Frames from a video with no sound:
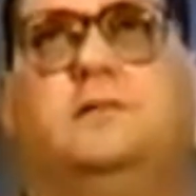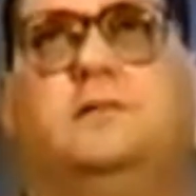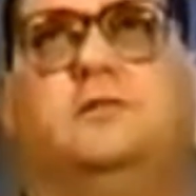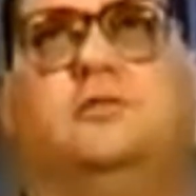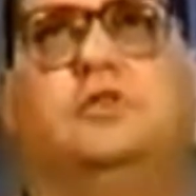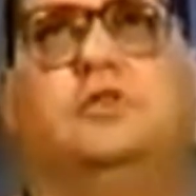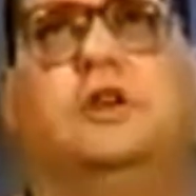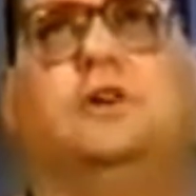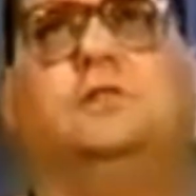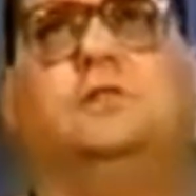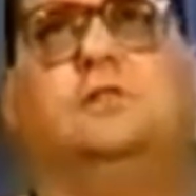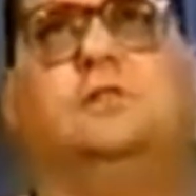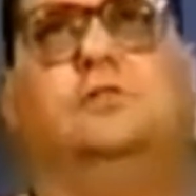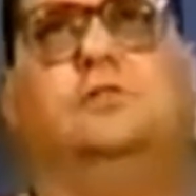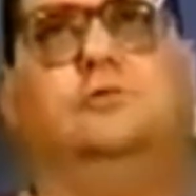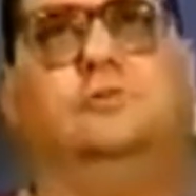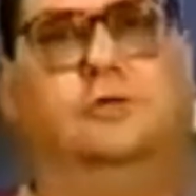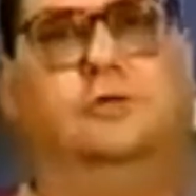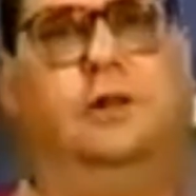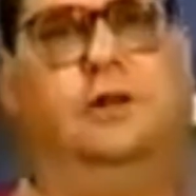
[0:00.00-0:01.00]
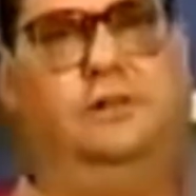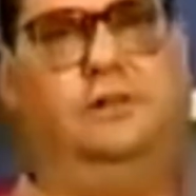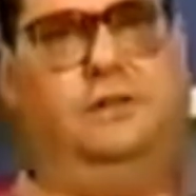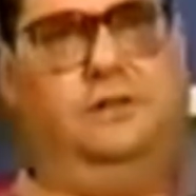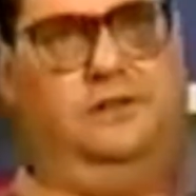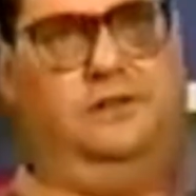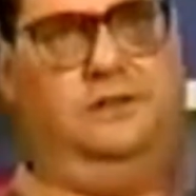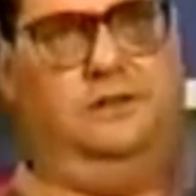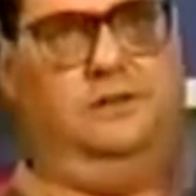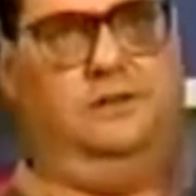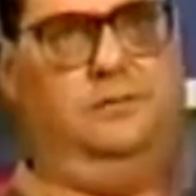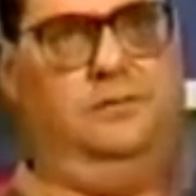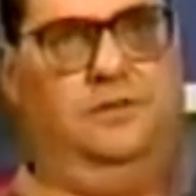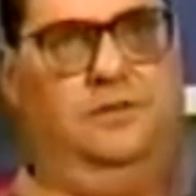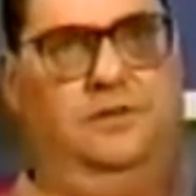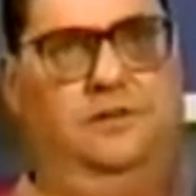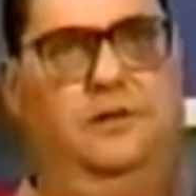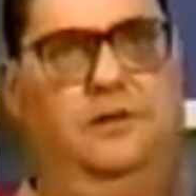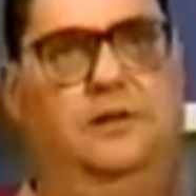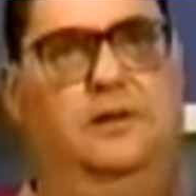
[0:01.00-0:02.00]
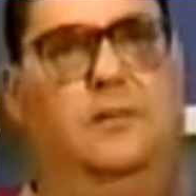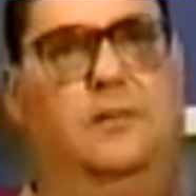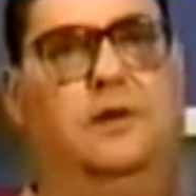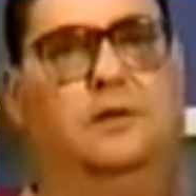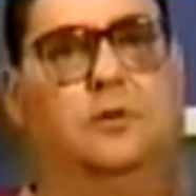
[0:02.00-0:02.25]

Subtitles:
the justice, your justice system is the thing that